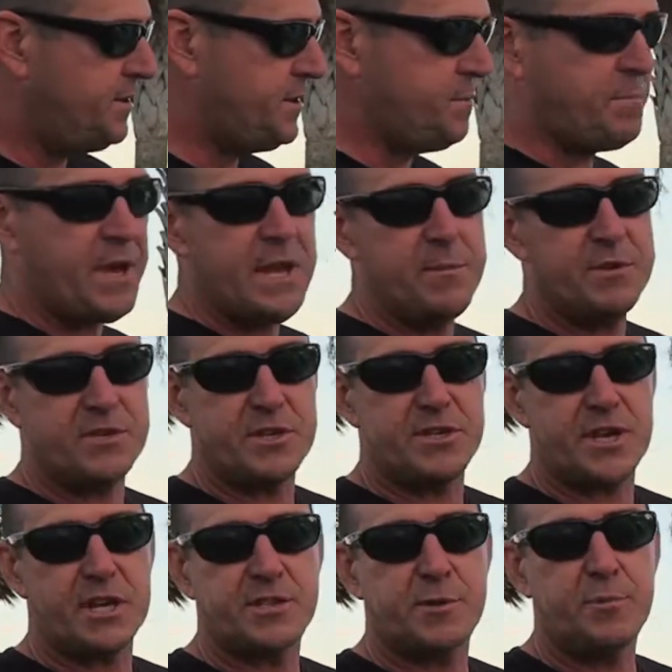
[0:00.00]
The beam is
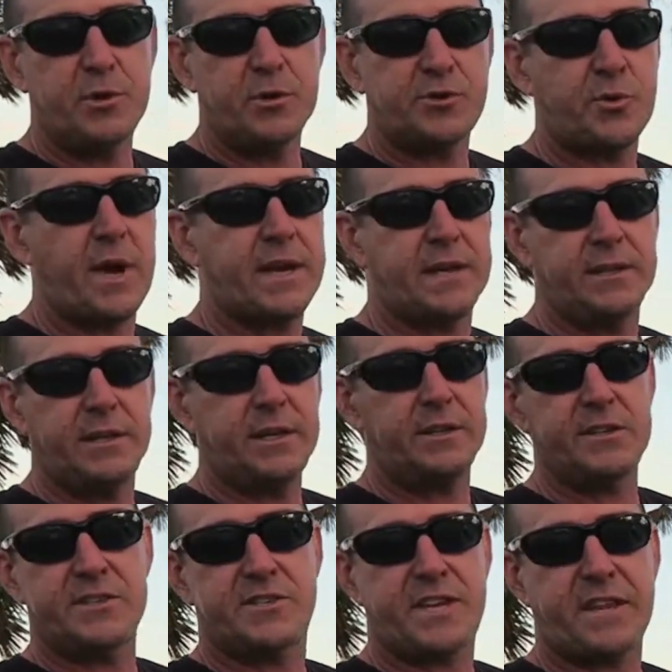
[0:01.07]
adjustable, so I can
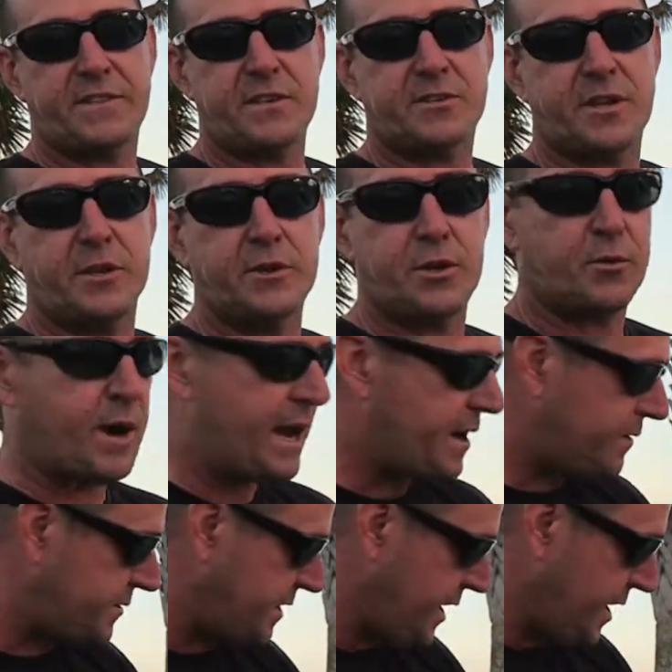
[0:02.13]
literally set this on the
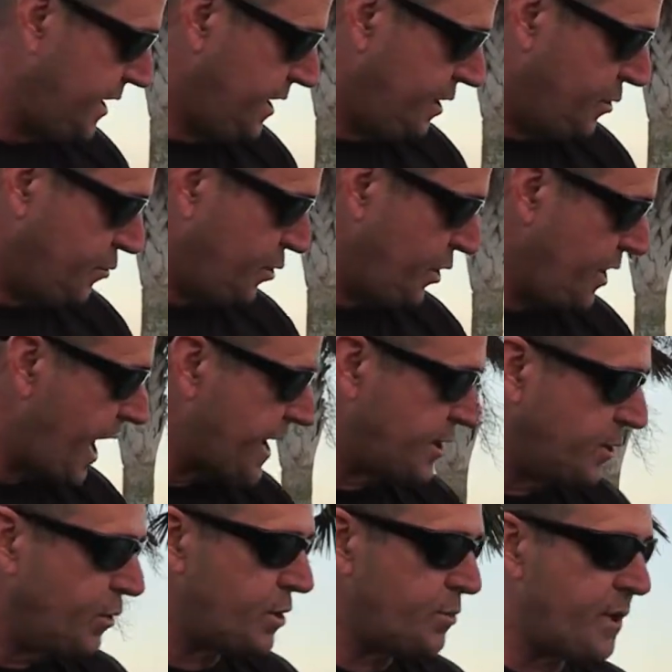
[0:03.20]
ground. Really, I
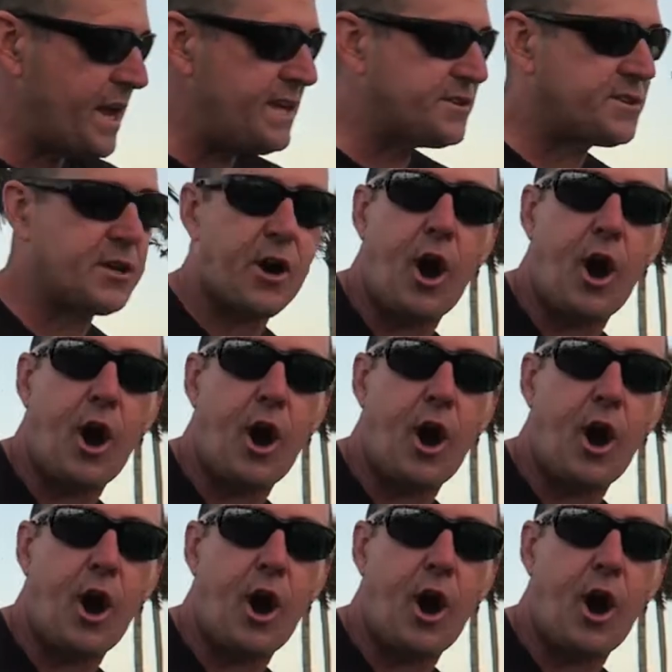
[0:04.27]
can only raise the